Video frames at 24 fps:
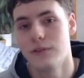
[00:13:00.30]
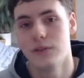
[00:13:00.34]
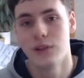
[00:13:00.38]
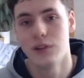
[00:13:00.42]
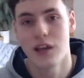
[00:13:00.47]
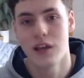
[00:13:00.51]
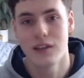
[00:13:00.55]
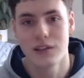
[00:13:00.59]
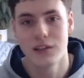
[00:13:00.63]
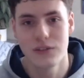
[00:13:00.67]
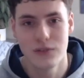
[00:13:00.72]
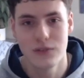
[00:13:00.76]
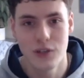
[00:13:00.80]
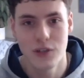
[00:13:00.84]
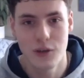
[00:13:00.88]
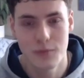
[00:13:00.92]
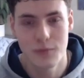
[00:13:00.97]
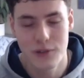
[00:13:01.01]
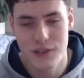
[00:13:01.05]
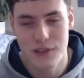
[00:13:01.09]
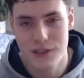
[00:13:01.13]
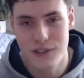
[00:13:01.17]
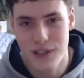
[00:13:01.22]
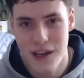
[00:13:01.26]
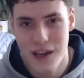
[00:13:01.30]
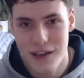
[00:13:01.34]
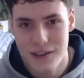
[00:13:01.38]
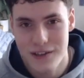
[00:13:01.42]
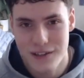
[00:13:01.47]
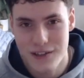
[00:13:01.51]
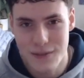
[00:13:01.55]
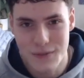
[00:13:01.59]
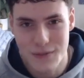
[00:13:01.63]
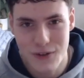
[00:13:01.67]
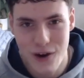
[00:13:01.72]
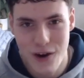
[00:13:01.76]
you like this video please like
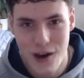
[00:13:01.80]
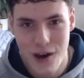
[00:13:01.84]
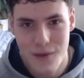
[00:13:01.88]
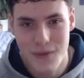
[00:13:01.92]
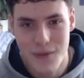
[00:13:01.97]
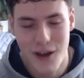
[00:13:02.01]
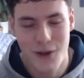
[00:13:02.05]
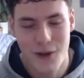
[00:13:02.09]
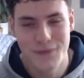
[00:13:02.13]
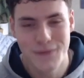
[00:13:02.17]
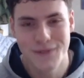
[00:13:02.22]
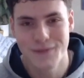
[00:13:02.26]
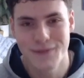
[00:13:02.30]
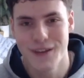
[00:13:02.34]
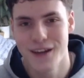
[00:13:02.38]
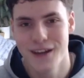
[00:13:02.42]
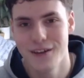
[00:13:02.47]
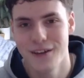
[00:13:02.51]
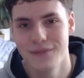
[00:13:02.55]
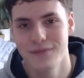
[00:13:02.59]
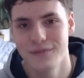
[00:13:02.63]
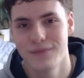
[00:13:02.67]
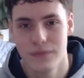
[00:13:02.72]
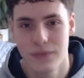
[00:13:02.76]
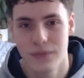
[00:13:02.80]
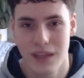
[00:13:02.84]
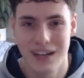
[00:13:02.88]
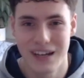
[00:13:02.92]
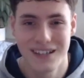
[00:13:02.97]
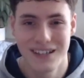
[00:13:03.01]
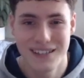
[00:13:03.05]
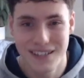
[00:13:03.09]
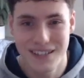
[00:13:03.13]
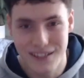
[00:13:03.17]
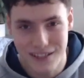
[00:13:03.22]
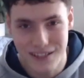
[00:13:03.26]
subscribe helps me out and i
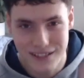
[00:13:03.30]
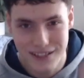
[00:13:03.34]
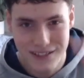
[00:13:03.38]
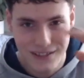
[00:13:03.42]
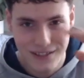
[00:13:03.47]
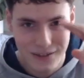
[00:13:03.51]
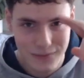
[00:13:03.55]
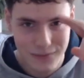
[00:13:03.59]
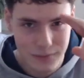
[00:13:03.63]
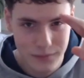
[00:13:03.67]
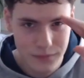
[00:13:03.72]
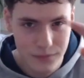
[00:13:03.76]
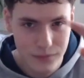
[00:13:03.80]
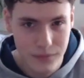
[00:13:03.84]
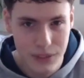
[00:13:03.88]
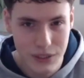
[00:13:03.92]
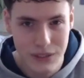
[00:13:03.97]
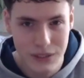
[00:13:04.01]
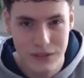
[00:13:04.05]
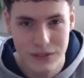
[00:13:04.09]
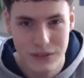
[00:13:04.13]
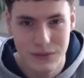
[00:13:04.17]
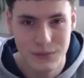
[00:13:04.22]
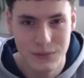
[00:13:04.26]
see you next time peace